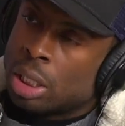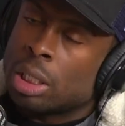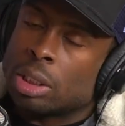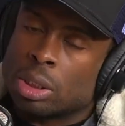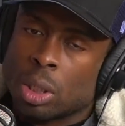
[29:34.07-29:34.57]

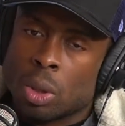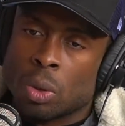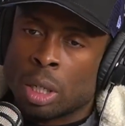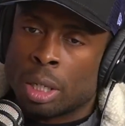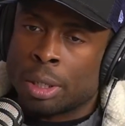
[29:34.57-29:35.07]

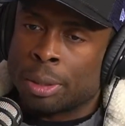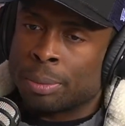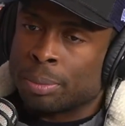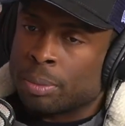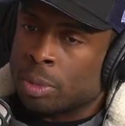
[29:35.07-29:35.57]

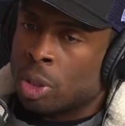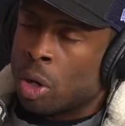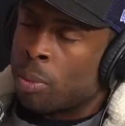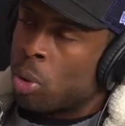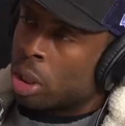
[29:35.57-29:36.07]
So, you
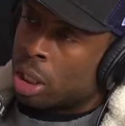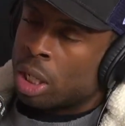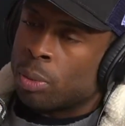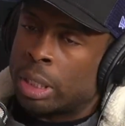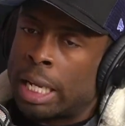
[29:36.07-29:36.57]
know, more to
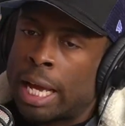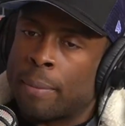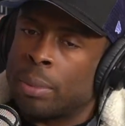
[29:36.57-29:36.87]
come with that.